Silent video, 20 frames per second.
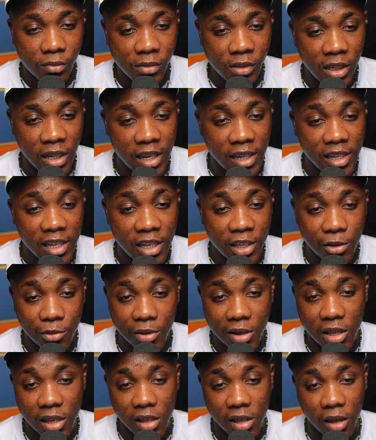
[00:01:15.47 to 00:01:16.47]
in this
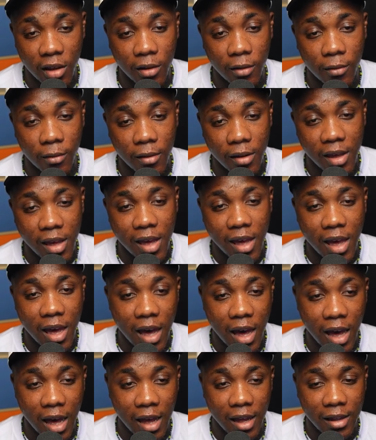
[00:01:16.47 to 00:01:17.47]
region
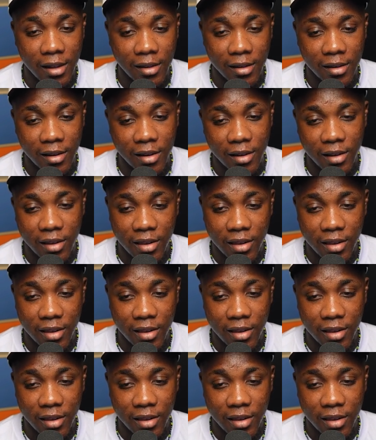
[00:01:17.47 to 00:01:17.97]
and